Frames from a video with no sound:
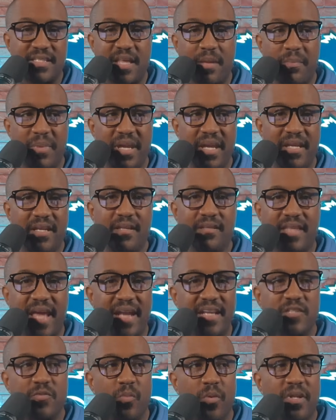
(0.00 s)
Does that mean
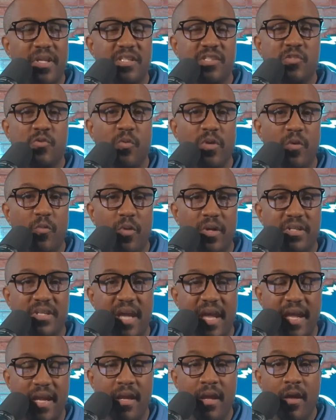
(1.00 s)
that is when his
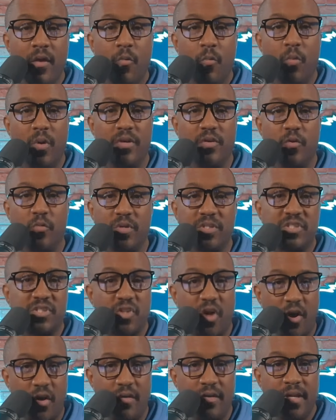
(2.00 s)
21-day window would
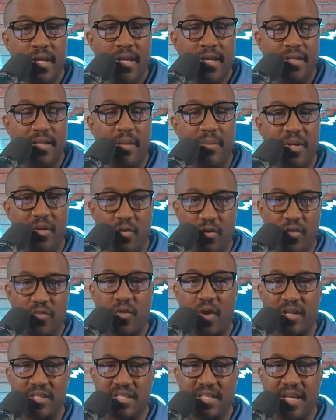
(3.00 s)
start? Let me know
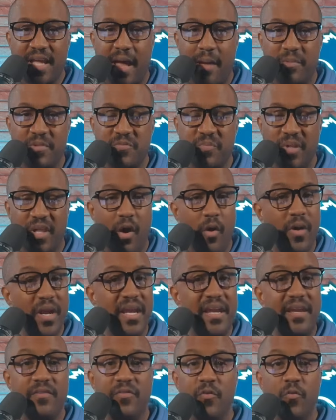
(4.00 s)
your thoughts in the comments
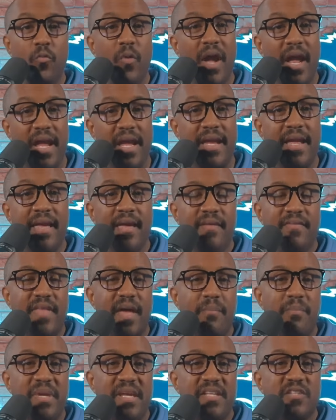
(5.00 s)
below. Either way,
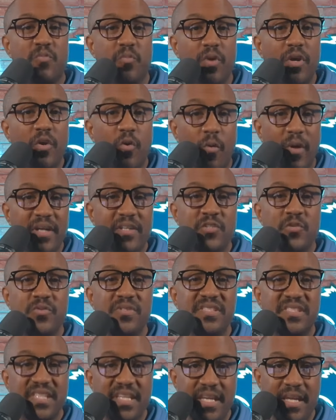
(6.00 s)
that means we're going
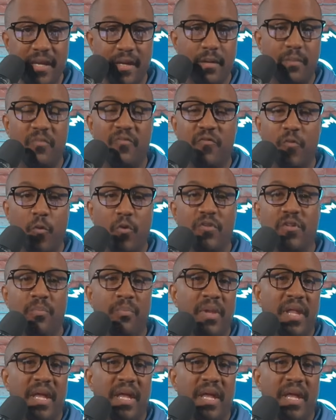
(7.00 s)
to see him for